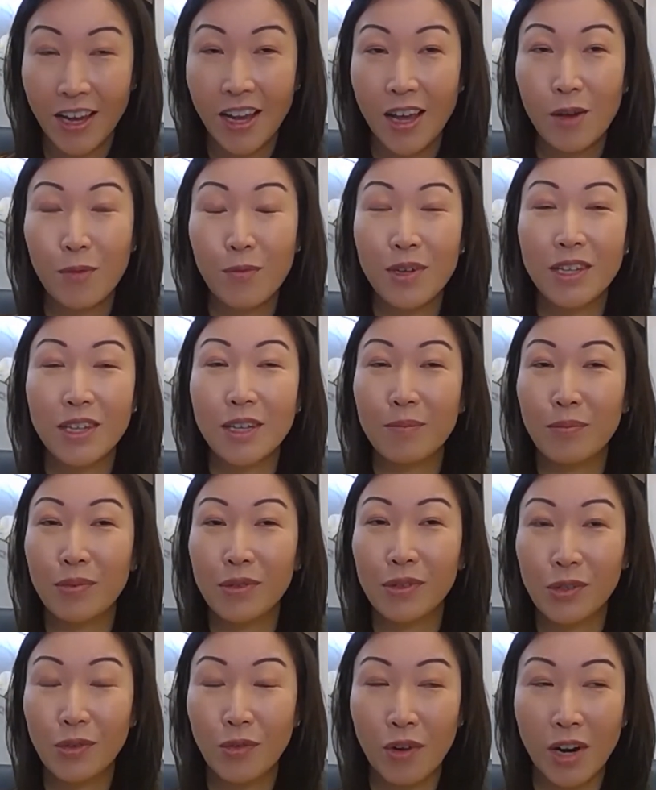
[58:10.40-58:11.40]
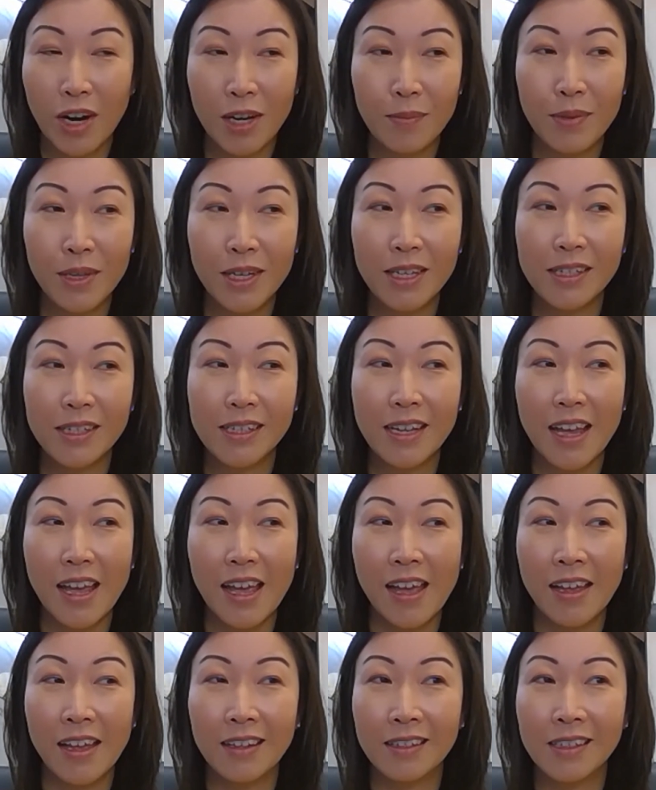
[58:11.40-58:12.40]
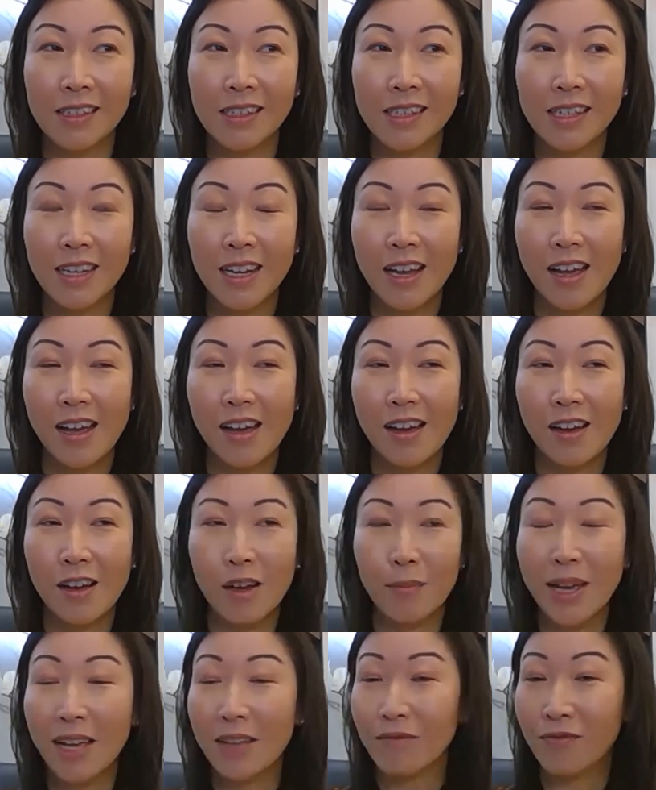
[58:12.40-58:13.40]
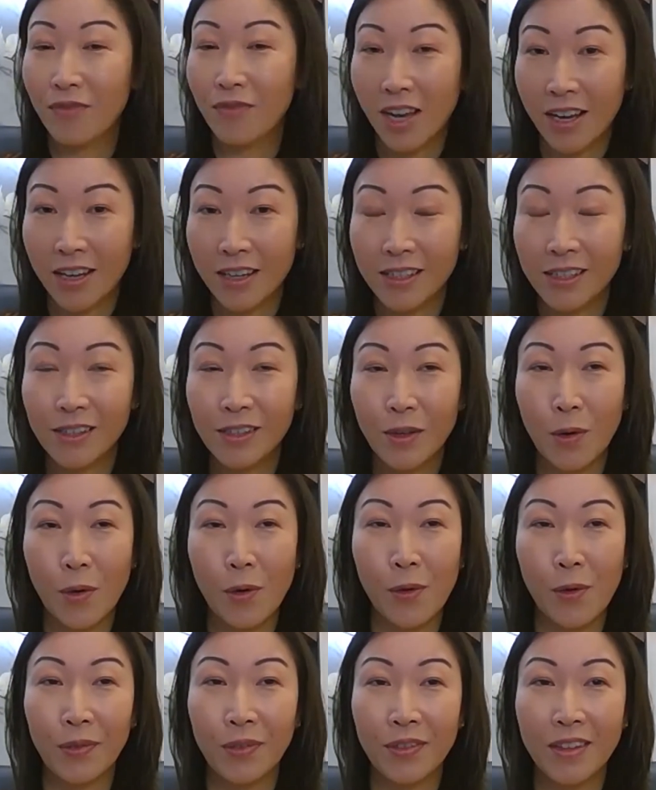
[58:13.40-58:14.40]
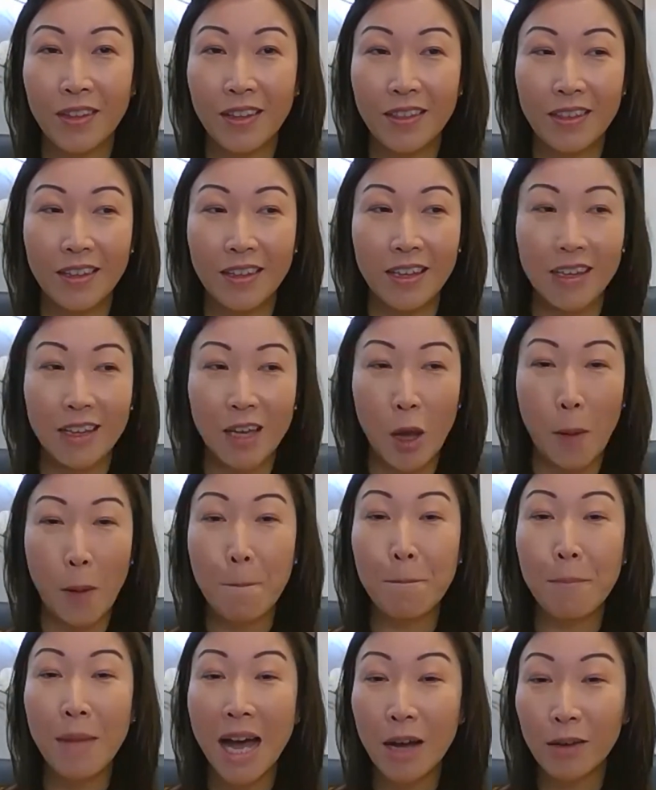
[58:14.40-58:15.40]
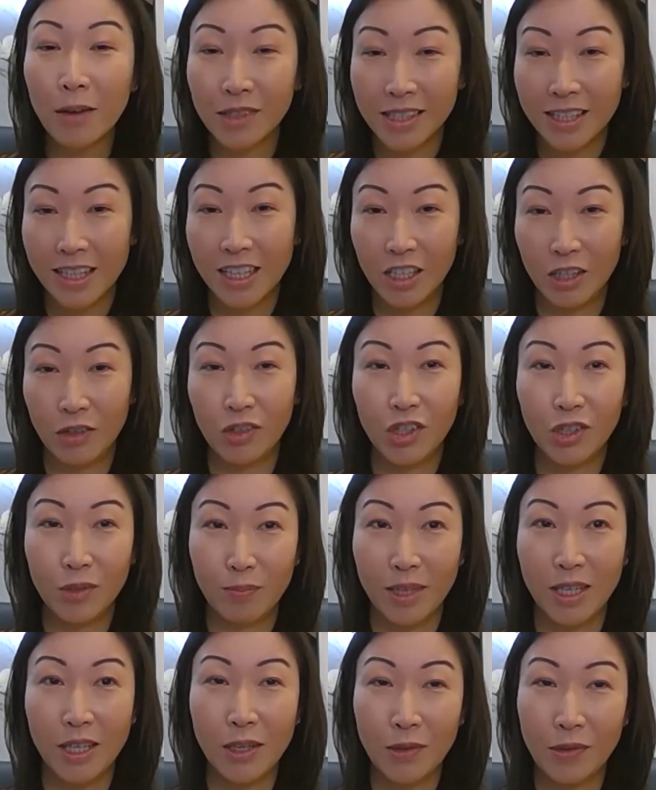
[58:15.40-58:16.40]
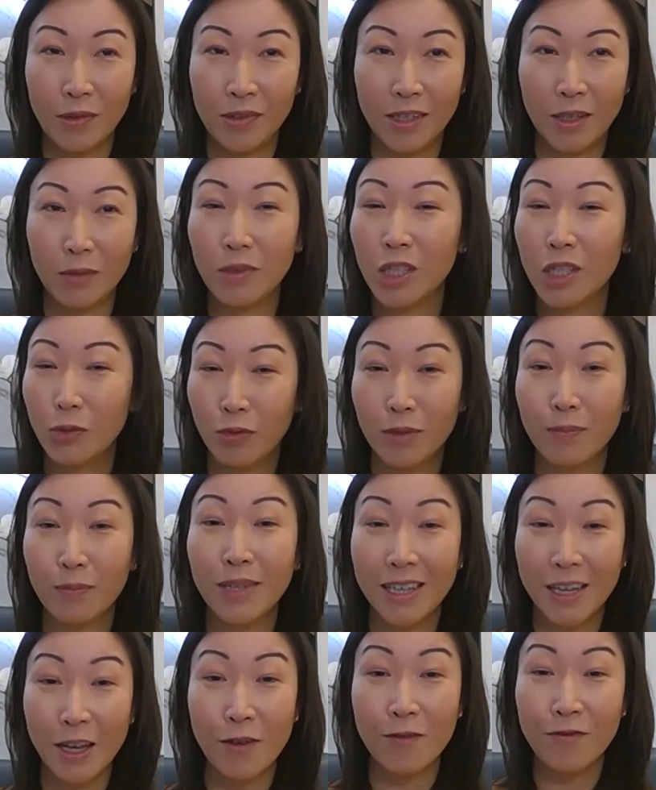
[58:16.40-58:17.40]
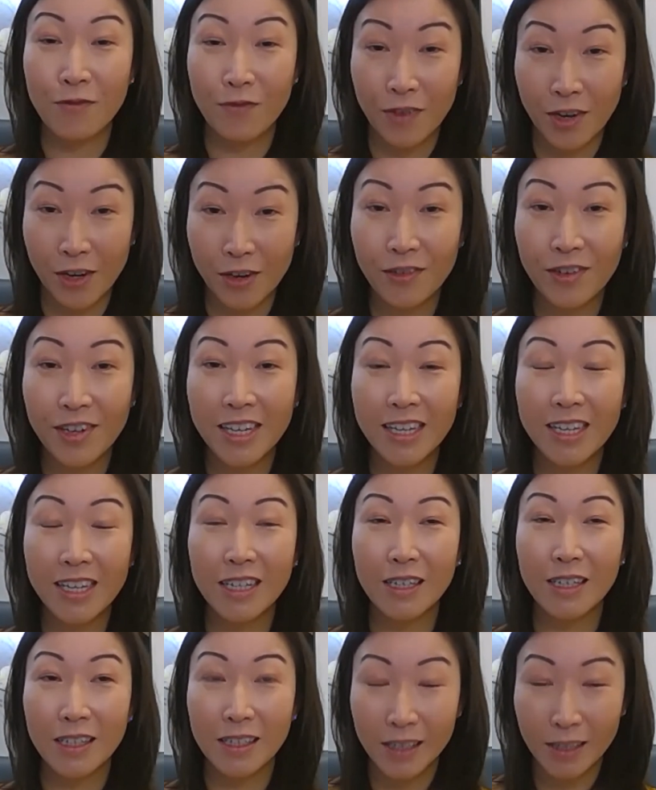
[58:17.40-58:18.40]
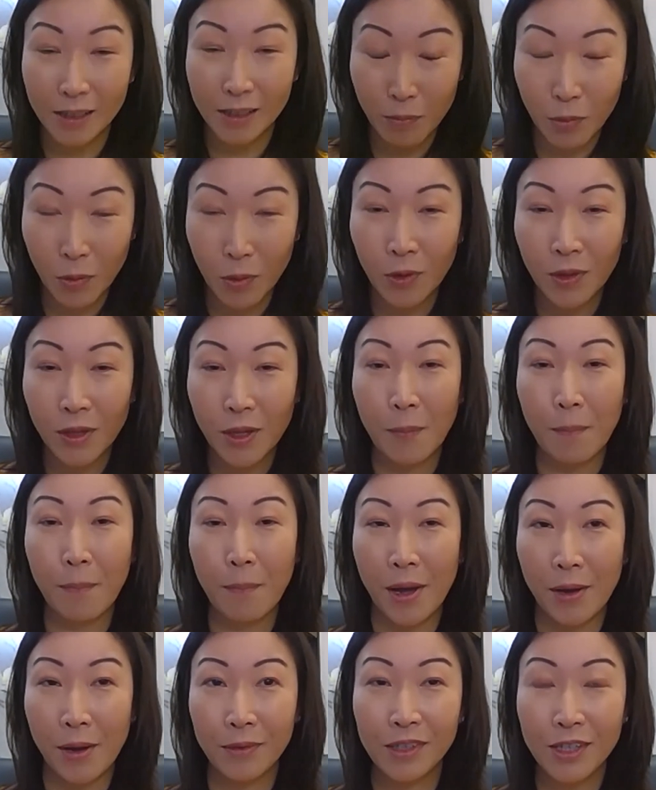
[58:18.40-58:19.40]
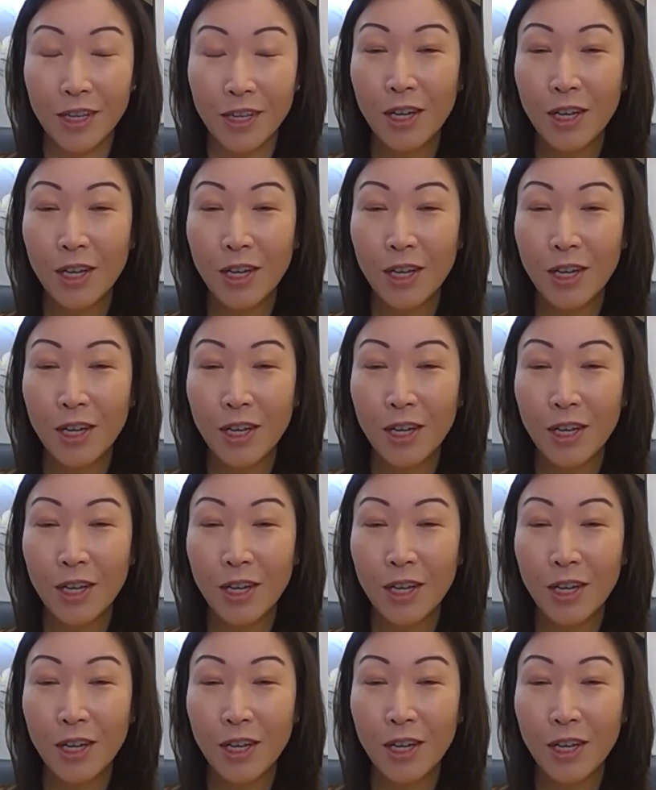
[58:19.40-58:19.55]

We can prescribe it and uh, advise on the amount that you should be using, which will be a very small amount